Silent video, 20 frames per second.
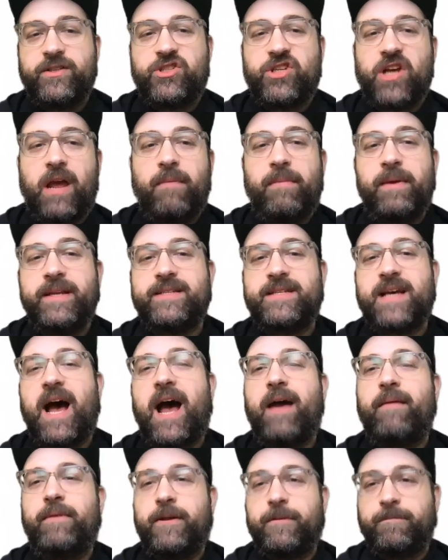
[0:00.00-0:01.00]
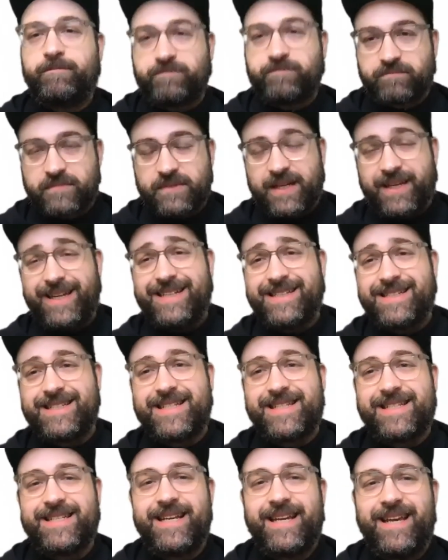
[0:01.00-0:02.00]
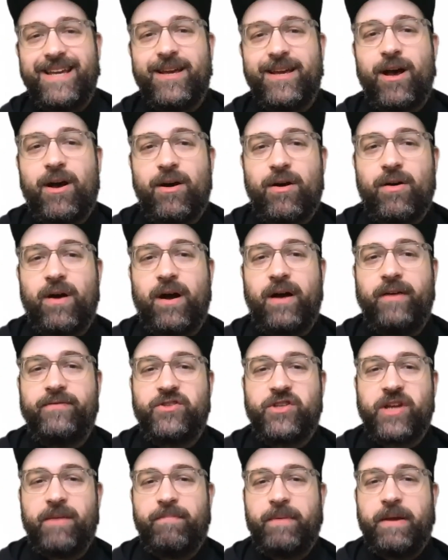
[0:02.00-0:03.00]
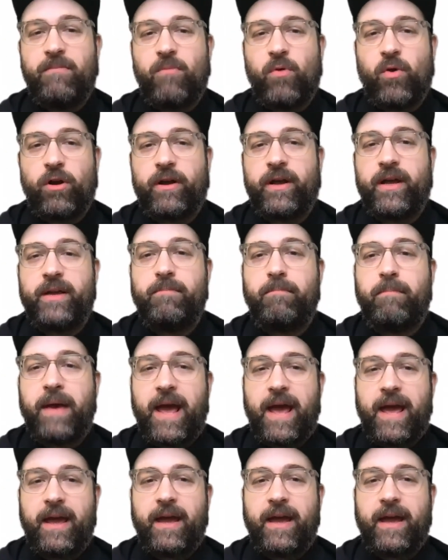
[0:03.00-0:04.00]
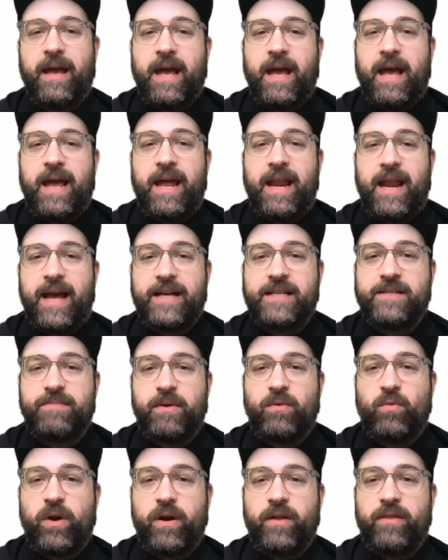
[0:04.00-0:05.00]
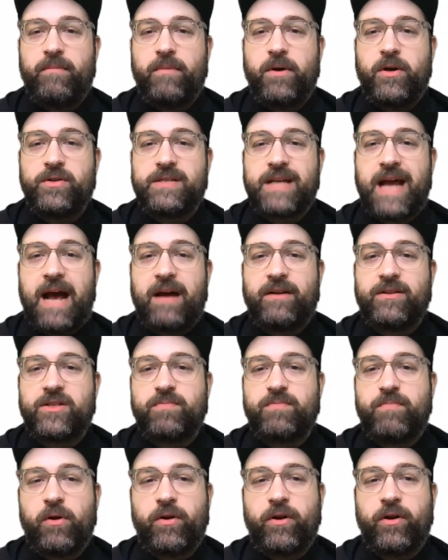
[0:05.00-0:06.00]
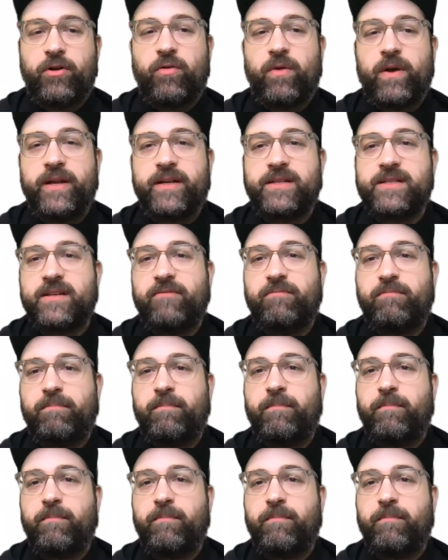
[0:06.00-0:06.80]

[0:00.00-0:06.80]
Jamie Dimon is the CEO of JP Morgan Bank and has been one of the most outspoken critics of